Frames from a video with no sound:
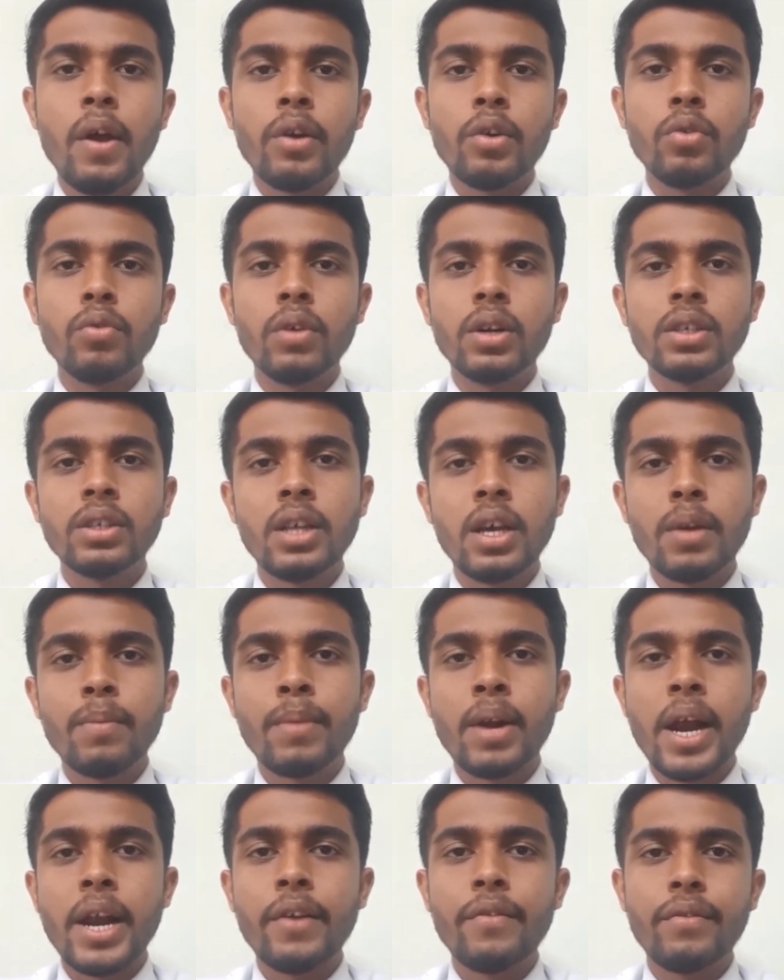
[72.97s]
towards their
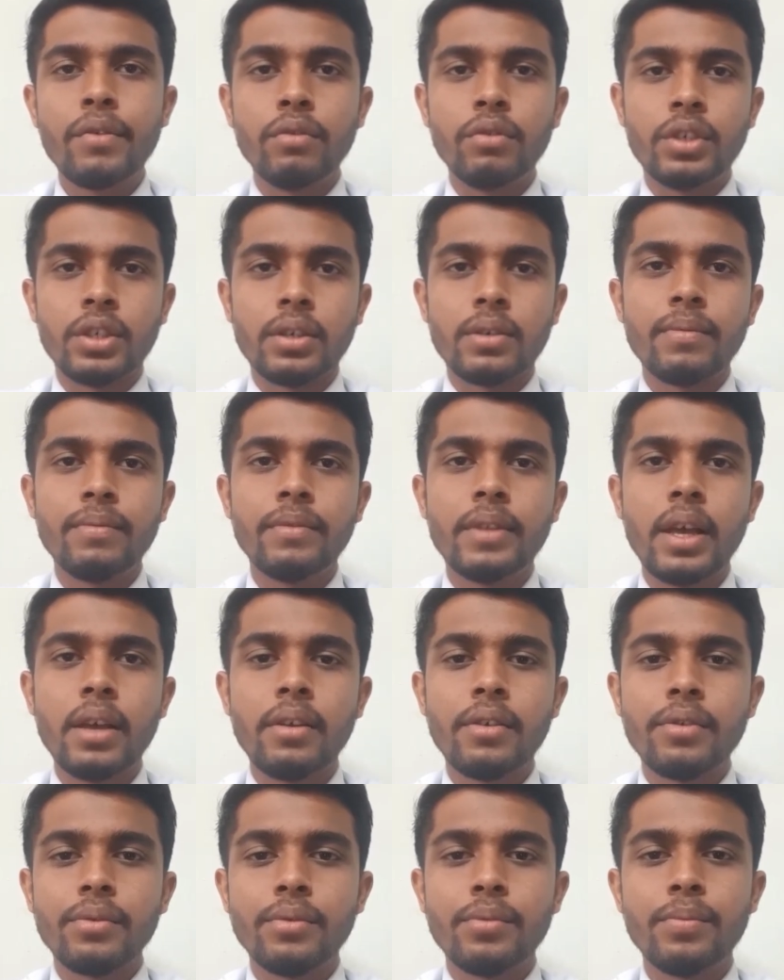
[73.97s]
bright future.
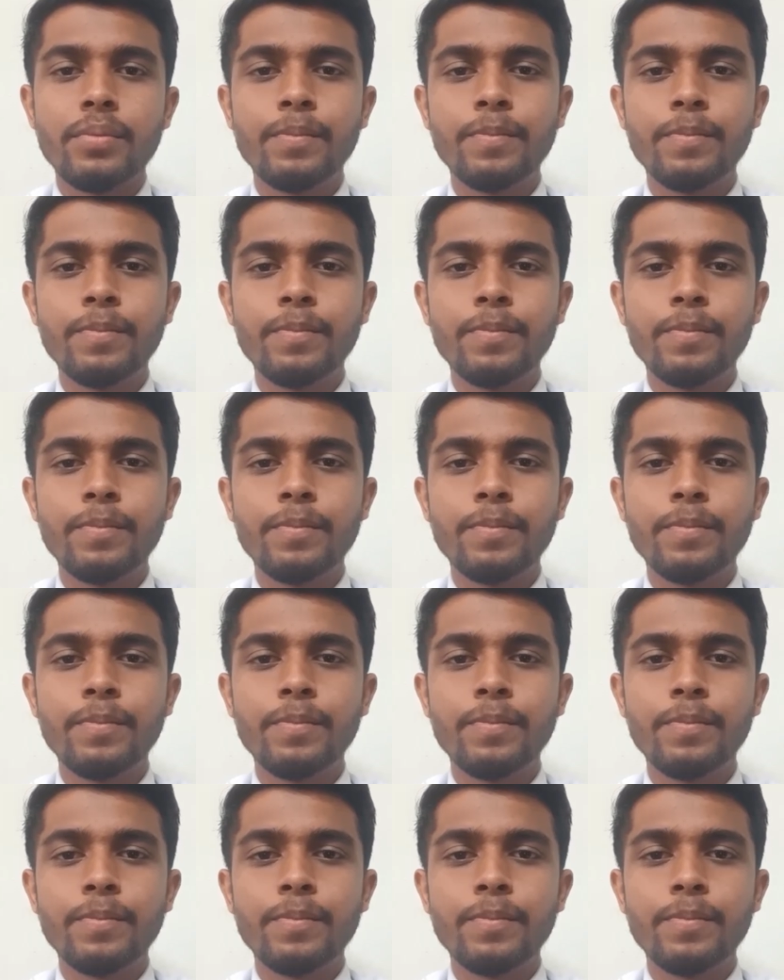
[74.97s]
Thank you.